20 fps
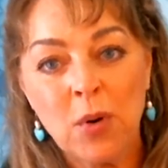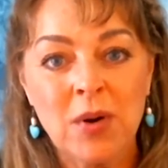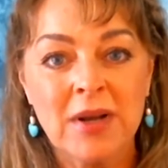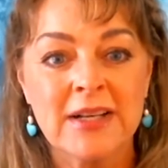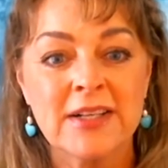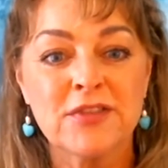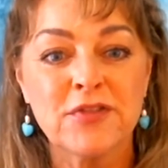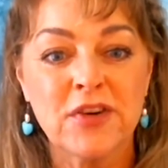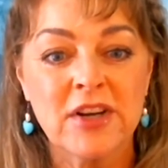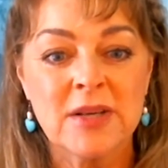
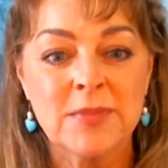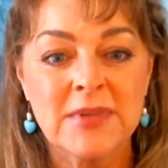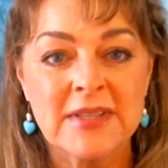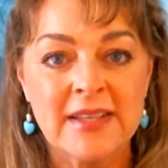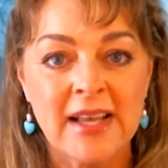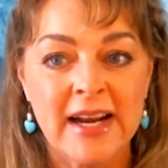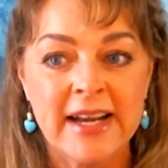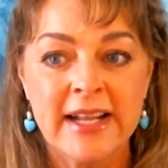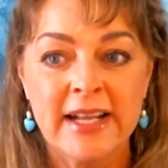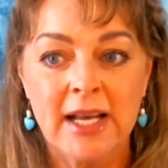points for him
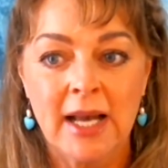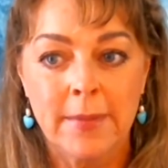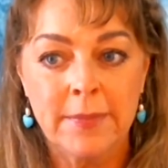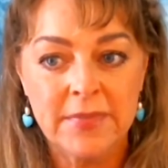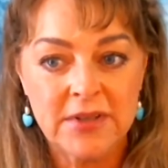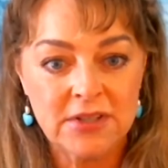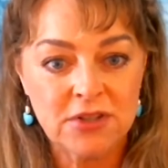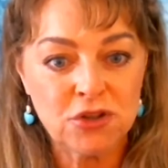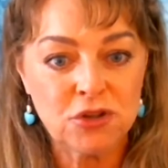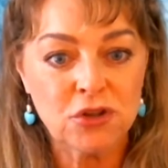signing up.
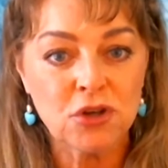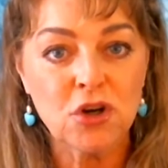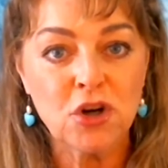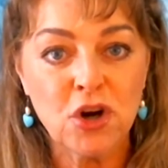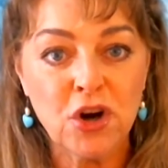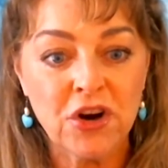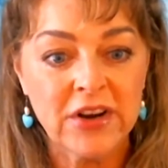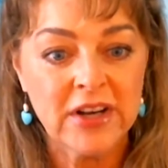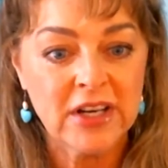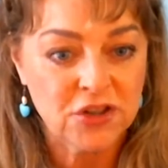This took
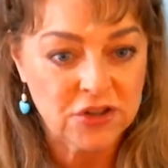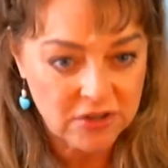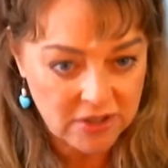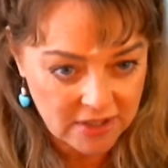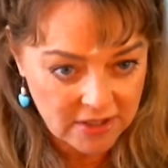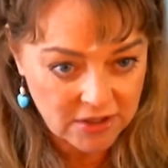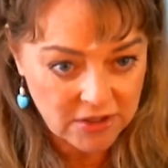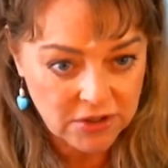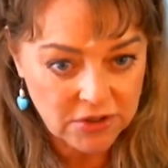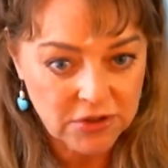courage
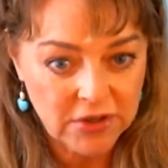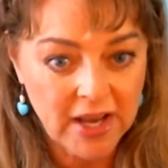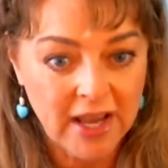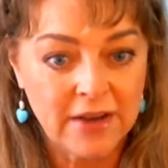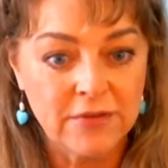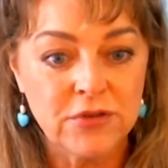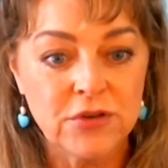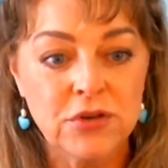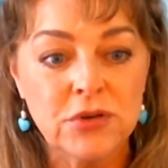to have